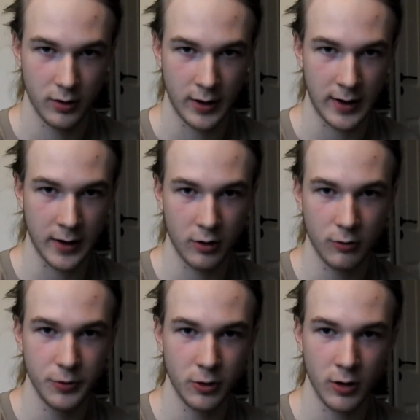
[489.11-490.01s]
I
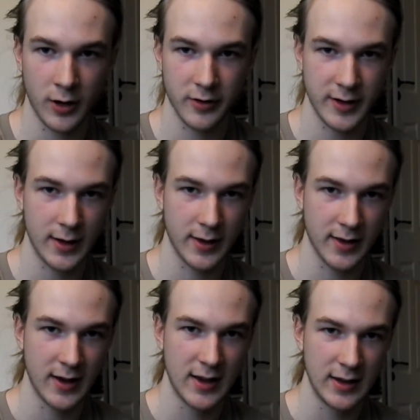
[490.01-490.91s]
hope you all understand
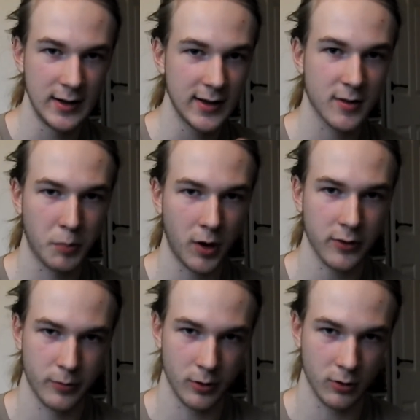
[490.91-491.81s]
that it is
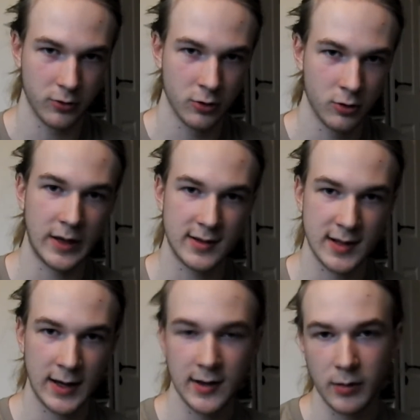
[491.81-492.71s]
possible to make
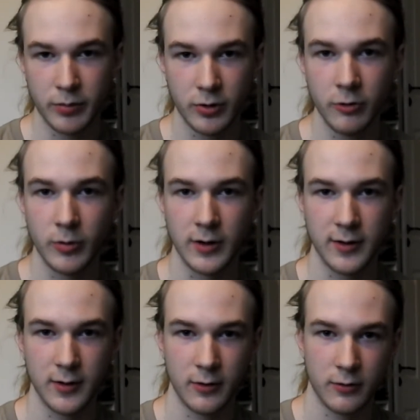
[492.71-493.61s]
slight
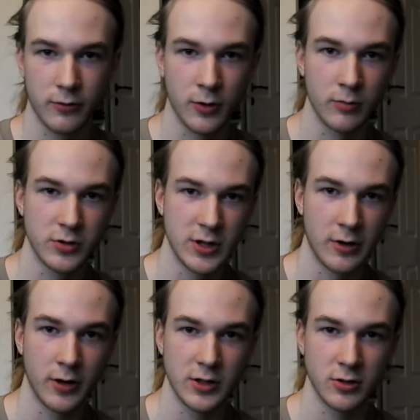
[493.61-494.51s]
improvements from
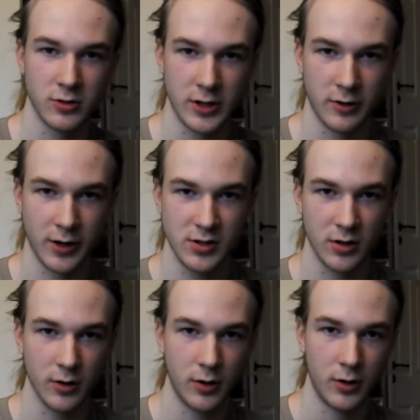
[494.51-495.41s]
generation to
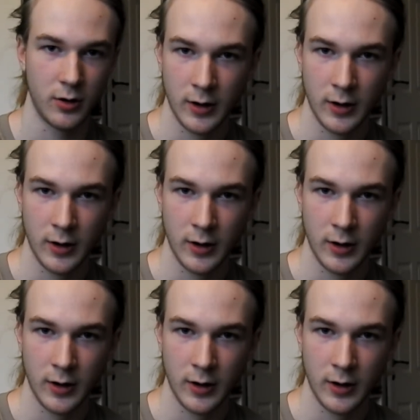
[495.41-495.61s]
generation.